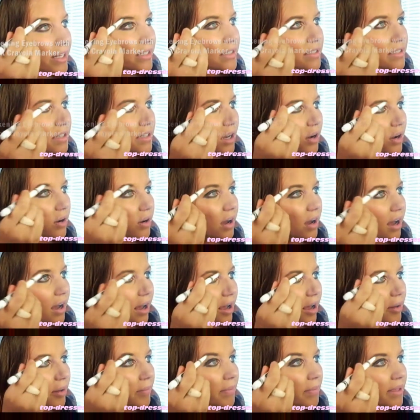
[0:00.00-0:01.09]
Alright,
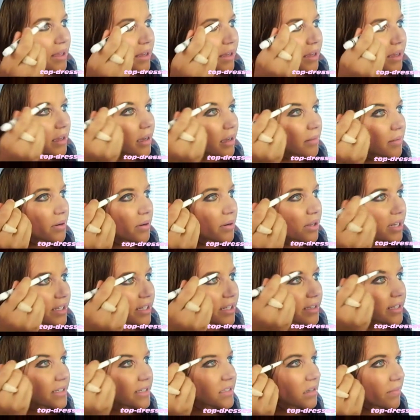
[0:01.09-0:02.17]
so
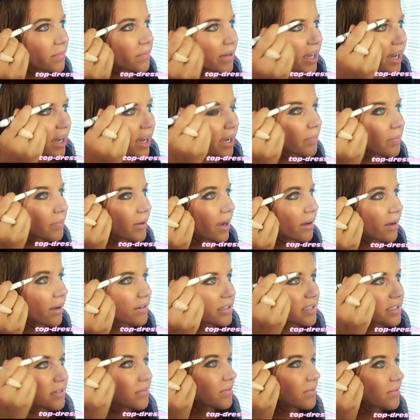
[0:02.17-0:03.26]
putting this on my
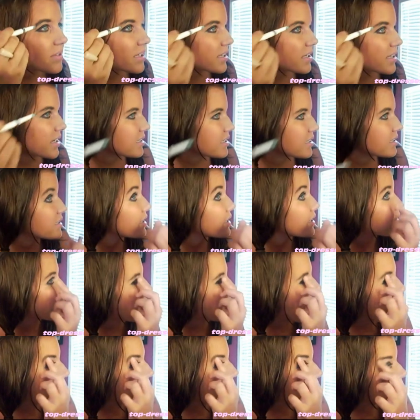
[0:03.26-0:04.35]
eyebrow, it doesn't really
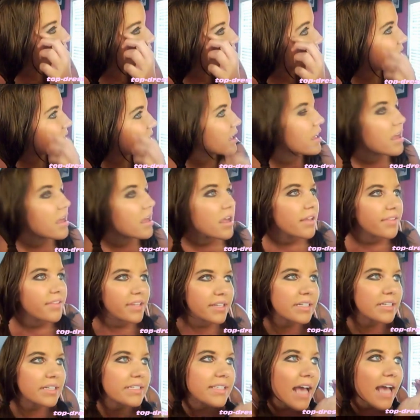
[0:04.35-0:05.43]
necessarily have to be
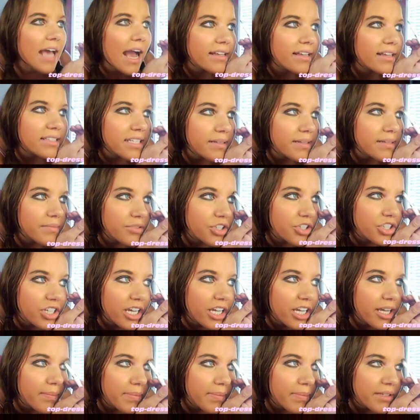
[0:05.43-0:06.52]
the exact
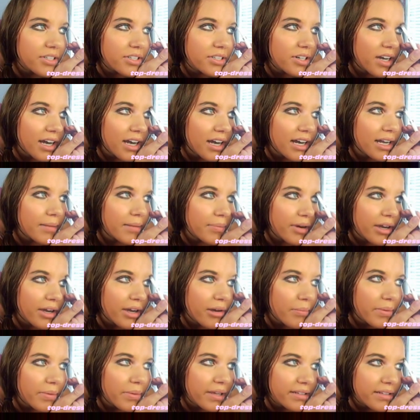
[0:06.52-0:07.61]
same shape as your
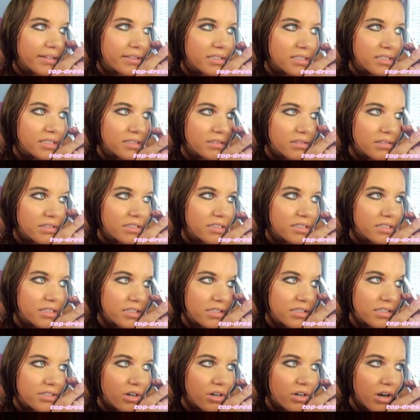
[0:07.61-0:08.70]
eyebrow because as
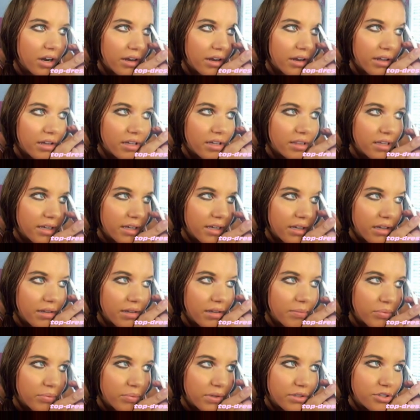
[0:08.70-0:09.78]
long as it's dark and
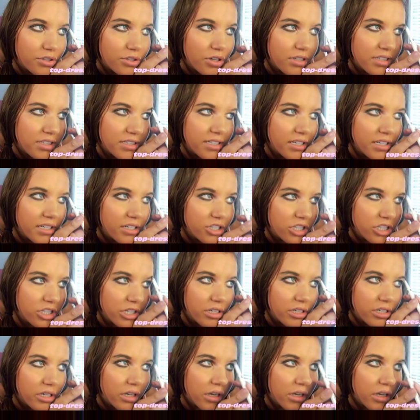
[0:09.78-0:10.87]
like draws
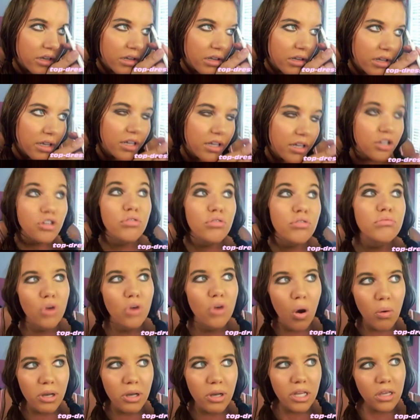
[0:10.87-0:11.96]
attention.
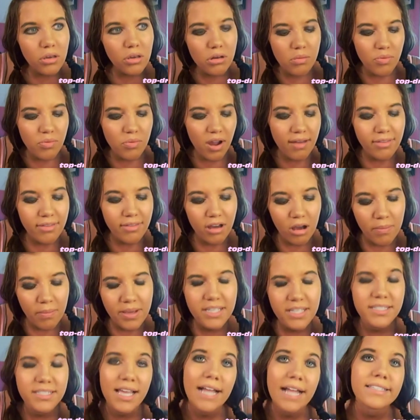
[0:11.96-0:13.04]
You don't want a unibrow
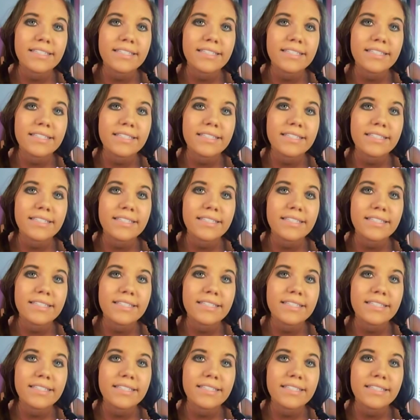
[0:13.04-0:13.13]
though.